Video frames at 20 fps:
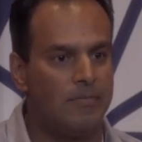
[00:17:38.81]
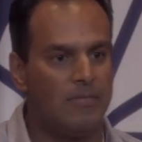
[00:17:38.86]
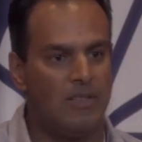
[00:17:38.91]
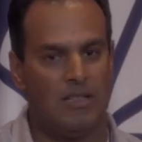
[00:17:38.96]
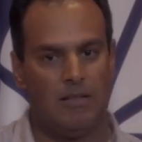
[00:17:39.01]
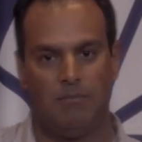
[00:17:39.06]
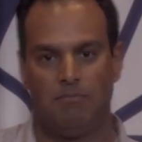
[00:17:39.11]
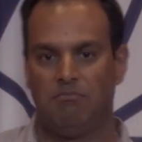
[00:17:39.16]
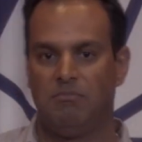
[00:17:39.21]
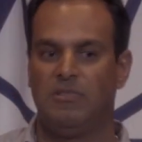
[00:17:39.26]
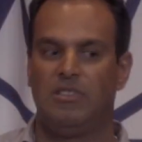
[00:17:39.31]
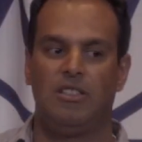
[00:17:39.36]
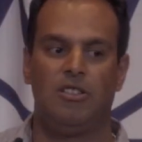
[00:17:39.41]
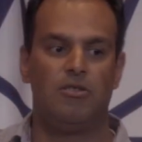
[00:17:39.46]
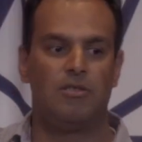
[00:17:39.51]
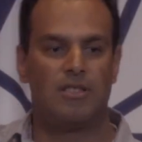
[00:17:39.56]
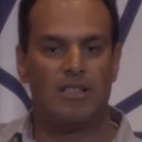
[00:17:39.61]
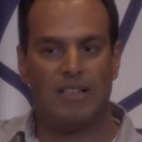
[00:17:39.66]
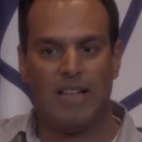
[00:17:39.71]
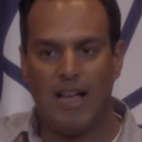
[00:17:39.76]
They
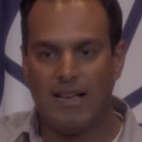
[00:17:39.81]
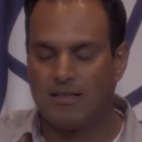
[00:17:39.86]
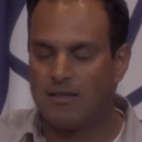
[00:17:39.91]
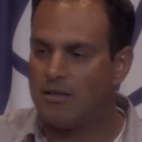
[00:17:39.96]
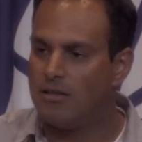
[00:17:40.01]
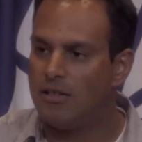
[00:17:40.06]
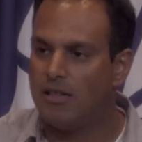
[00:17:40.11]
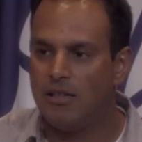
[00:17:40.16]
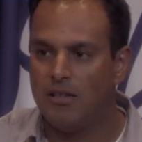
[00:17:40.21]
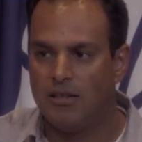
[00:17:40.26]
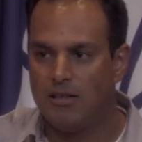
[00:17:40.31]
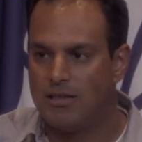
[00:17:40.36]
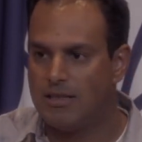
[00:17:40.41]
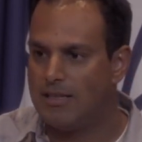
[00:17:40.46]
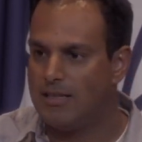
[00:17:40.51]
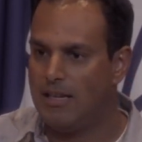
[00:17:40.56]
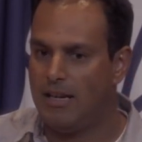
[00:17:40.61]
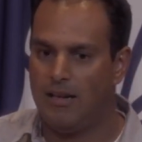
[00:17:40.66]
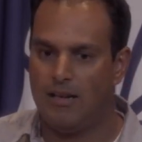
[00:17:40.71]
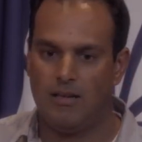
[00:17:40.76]
use the last 30
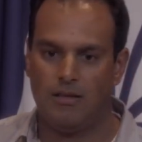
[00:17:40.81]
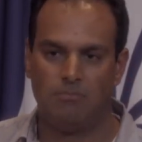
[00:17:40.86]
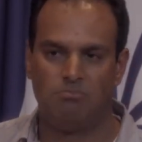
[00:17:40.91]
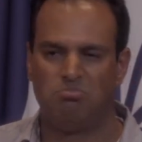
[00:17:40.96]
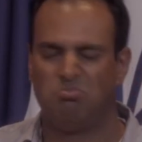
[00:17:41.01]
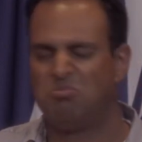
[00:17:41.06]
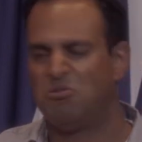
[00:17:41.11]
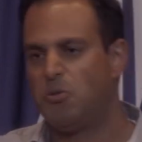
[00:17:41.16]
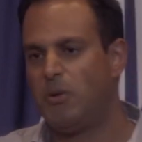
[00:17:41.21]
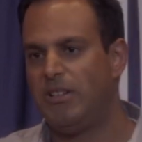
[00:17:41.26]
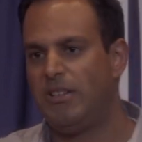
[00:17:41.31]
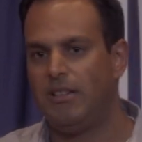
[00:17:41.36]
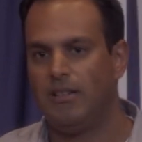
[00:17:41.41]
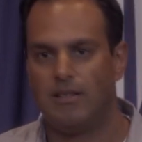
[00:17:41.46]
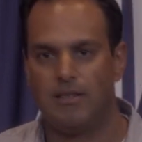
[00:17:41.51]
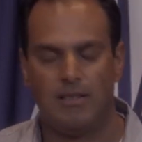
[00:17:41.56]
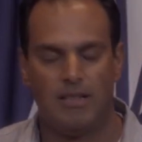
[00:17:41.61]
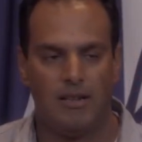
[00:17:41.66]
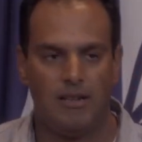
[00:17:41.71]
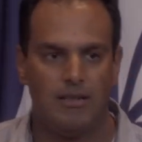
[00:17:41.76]
years data, 20
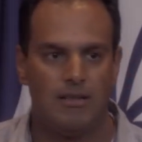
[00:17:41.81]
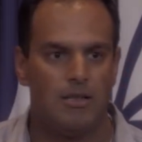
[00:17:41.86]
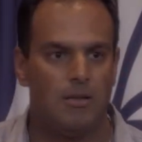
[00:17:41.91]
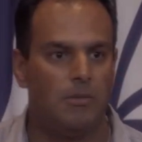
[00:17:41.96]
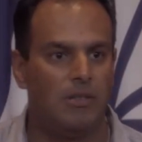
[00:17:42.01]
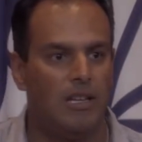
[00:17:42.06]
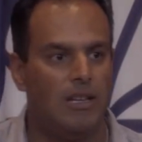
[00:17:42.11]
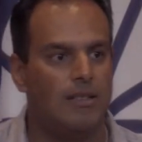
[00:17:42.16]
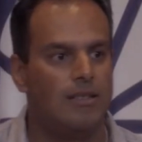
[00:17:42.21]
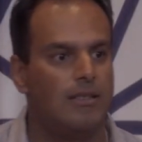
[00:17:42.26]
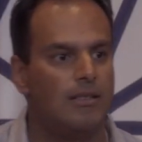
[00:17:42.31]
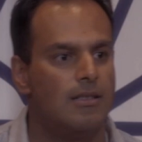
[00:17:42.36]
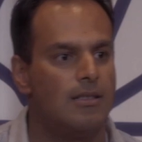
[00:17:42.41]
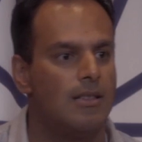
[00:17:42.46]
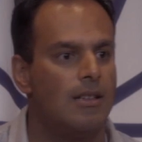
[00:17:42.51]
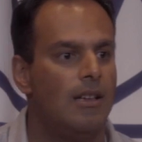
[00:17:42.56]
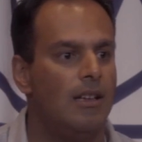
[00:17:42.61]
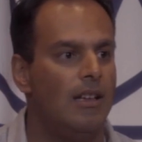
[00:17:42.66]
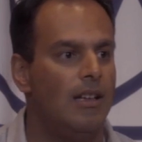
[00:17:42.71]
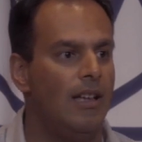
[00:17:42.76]
years data in some
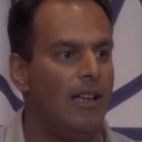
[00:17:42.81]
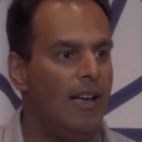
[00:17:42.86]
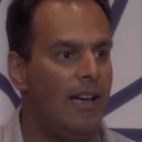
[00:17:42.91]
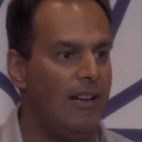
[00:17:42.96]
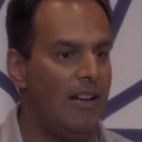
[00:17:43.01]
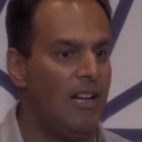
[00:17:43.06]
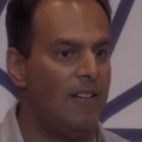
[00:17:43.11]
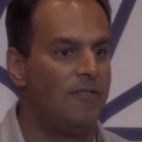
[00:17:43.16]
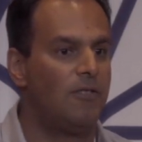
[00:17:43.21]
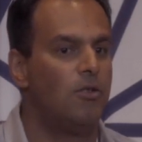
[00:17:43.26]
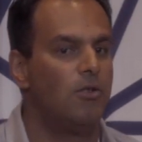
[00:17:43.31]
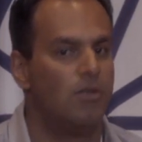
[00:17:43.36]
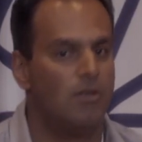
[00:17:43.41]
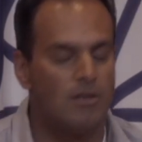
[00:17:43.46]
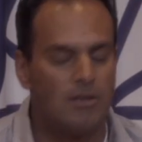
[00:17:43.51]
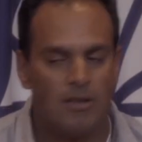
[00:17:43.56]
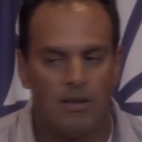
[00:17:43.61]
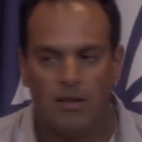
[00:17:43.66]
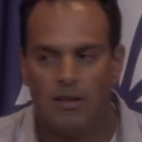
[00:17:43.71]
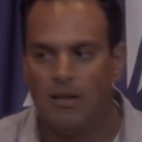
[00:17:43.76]
cases, and have
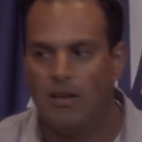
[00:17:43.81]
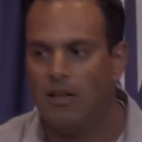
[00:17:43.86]
codes.